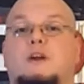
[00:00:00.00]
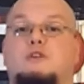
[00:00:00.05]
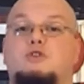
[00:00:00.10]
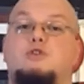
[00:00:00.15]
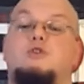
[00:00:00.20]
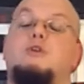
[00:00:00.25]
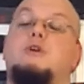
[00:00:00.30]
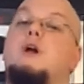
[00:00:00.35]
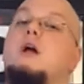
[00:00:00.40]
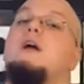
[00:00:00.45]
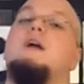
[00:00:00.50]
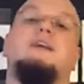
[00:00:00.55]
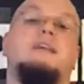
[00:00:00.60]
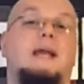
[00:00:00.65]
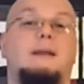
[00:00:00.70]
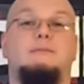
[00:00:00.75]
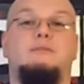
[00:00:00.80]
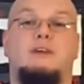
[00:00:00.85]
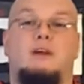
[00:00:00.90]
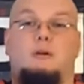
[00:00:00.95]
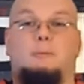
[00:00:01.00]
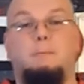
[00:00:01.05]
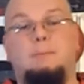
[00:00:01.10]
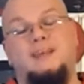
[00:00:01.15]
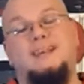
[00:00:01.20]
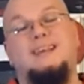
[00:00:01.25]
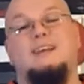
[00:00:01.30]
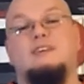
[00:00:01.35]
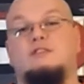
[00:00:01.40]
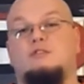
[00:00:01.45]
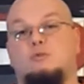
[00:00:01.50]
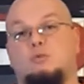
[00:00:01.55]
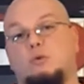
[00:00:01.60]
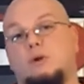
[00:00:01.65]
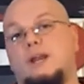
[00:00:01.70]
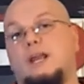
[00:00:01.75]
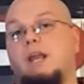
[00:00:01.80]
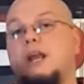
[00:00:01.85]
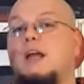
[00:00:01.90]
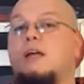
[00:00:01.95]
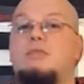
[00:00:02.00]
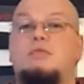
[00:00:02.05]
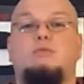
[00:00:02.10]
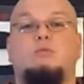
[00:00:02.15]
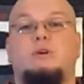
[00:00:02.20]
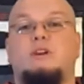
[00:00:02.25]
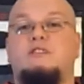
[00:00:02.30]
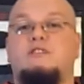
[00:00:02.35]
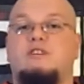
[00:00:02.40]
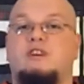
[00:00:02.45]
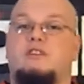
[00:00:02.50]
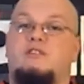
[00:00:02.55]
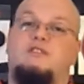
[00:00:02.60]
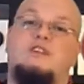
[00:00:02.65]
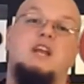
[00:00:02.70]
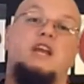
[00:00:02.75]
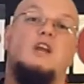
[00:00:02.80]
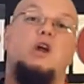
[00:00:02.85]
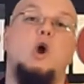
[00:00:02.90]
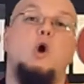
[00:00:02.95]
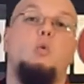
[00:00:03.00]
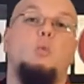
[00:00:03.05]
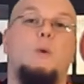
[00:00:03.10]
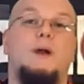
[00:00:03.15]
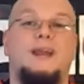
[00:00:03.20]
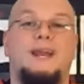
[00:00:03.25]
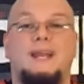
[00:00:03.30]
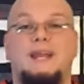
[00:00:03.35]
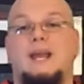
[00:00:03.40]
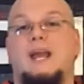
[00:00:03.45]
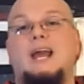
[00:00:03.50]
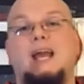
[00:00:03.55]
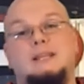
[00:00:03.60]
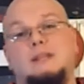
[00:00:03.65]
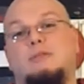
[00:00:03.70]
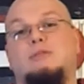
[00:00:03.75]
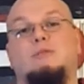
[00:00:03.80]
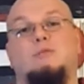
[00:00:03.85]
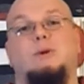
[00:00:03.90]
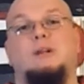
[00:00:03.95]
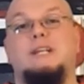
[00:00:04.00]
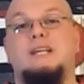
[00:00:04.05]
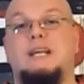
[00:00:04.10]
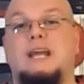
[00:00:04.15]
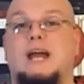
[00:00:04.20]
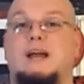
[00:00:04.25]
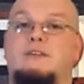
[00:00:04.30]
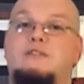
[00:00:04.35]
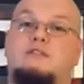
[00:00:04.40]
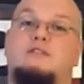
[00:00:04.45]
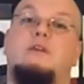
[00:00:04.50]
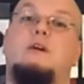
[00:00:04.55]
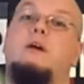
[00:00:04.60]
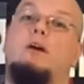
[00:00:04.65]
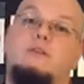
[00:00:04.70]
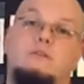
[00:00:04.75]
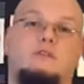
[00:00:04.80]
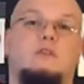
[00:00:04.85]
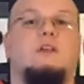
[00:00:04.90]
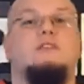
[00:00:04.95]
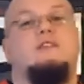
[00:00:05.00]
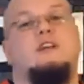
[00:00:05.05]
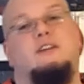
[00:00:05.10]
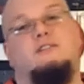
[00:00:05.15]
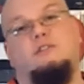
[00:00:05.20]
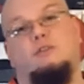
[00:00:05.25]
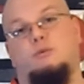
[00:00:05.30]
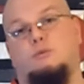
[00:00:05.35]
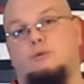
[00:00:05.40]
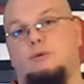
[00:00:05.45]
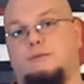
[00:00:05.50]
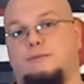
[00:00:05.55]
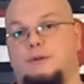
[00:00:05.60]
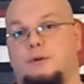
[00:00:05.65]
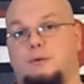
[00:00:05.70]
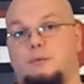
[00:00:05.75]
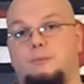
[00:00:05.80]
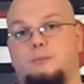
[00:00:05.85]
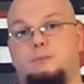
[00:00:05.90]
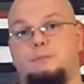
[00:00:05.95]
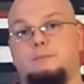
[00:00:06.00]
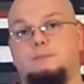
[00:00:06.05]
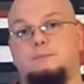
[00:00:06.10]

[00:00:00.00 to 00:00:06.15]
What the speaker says: Adventure. Game's out on PS3, 360, Wii, and the 3DS. So let's get to the review.